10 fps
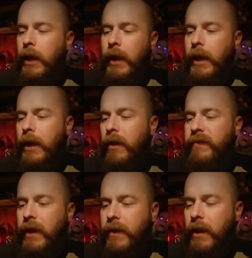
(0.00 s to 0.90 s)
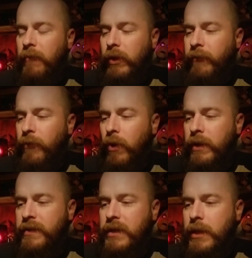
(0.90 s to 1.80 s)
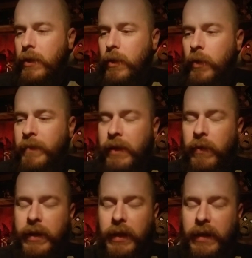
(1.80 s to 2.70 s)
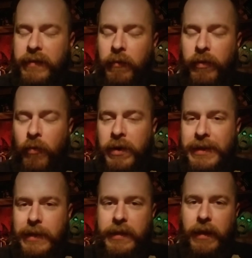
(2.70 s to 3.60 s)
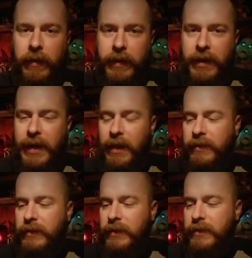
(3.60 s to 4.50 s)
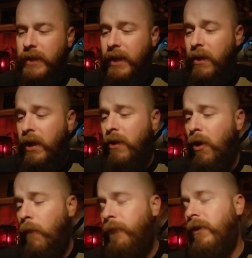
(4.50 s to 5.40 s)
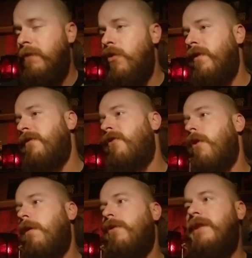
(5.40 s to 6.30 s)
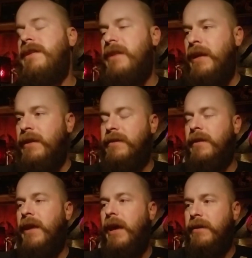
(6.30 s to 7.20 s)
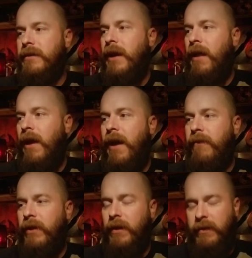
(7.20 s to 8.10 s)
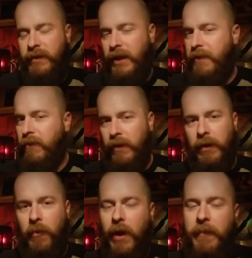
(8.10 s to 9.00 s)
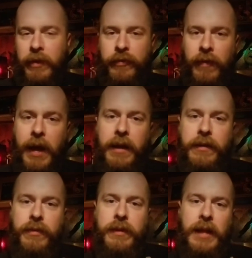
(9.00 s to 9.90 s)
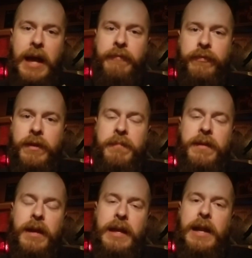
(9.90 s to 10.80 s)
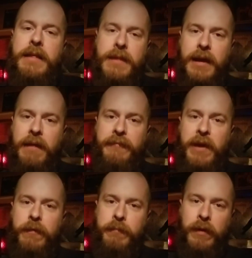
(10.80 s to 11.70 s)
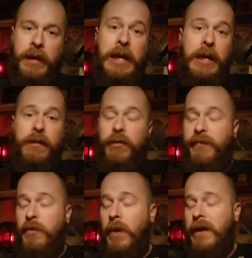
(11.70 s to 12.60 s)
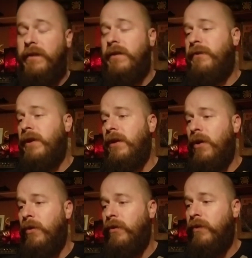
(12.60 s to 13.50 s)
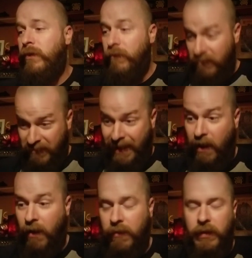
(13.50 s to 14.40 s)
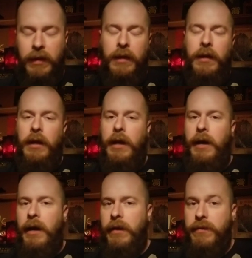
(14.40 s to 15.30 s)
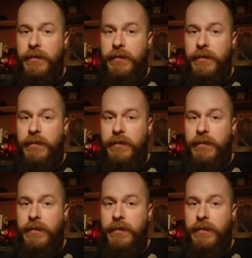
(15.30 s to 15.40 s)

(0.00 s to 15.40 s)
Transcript: And I'll say that I'm looking forward to seeing you midweek, like I said, with a more detailed analysis. And hopefully moving forward with these instant takes, I'll have it together a little more. I'm going to try to do the live stream thing again, I think, on Facebook. So if you watch these videos there, look